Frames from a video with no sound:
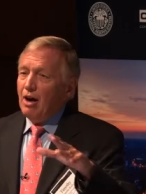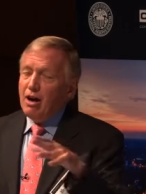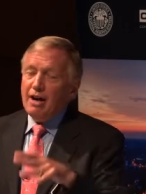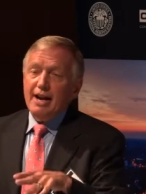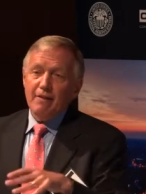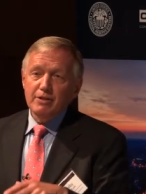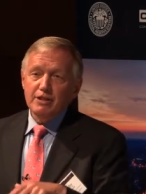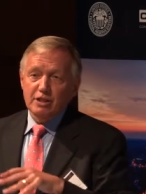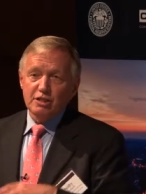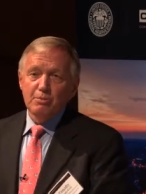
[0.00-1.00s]
On
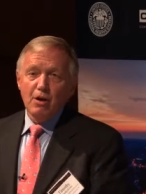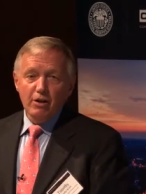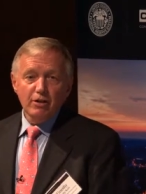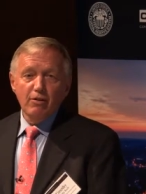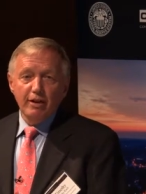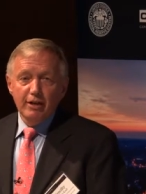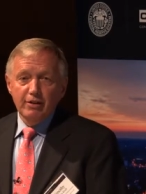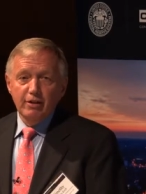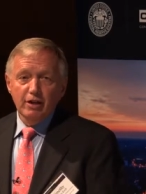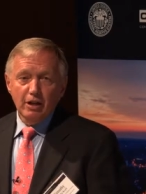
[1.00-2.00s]
average, the smaller the credit
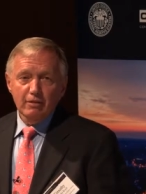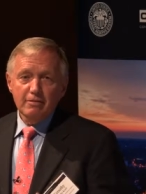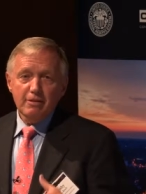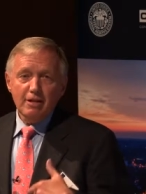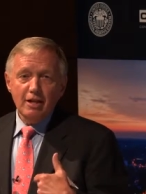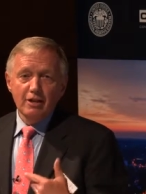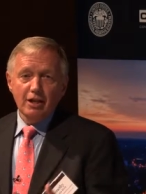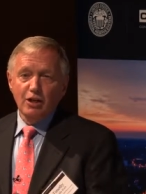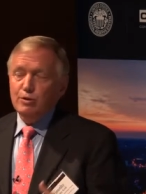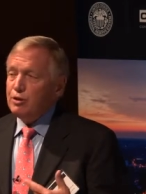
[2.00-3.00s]
union, the
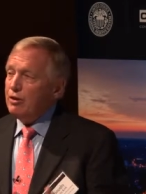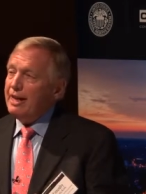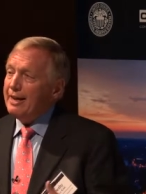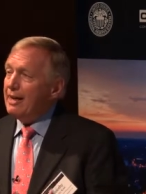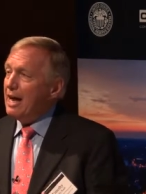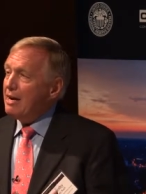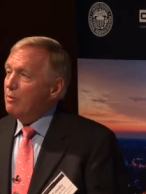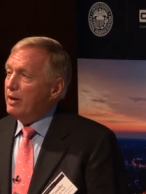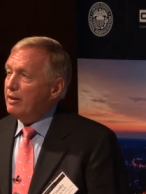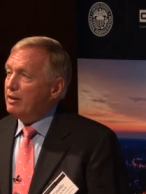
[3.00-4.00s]
closer they
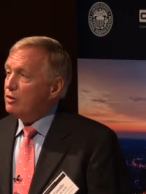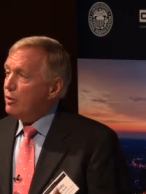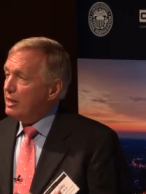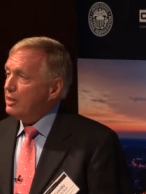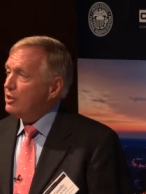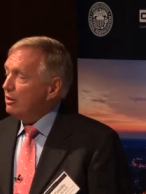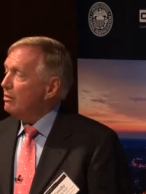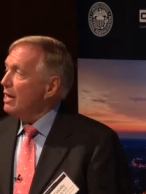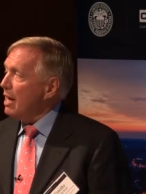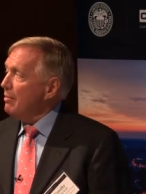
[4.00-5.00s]
align with the traditional
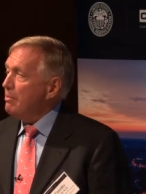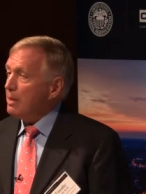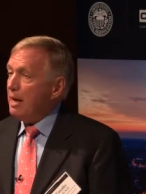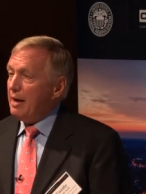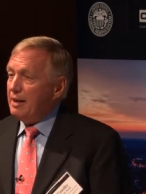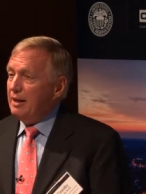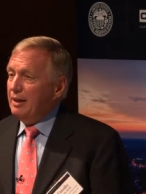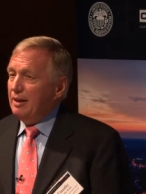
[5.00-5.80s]
common bond.